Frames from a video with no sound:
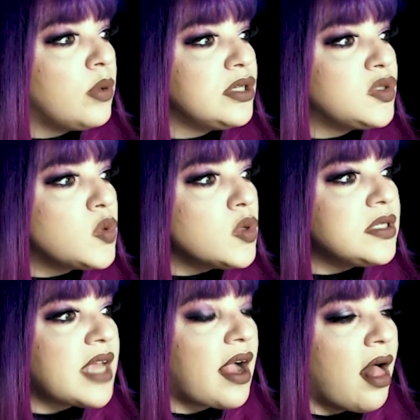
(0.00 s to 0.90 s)
When a
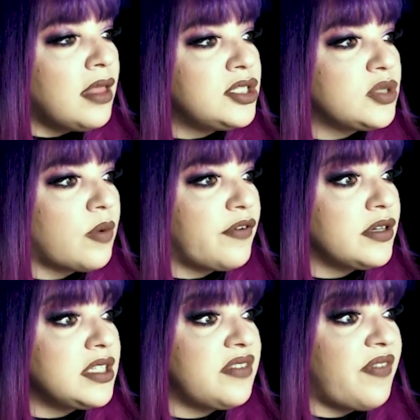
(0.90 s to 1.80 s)
school psychologist
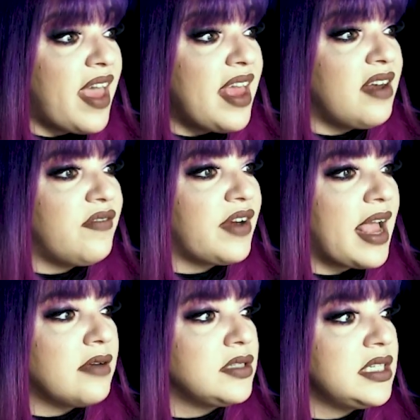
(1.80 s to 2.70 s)
referred Sven for
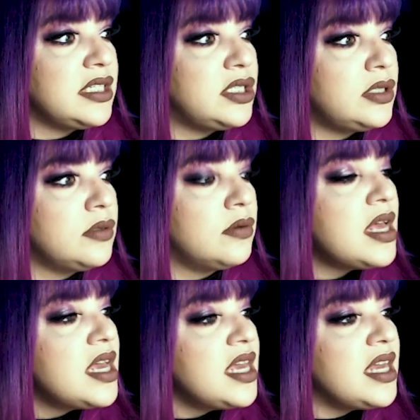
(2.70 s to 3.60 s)
counseling too,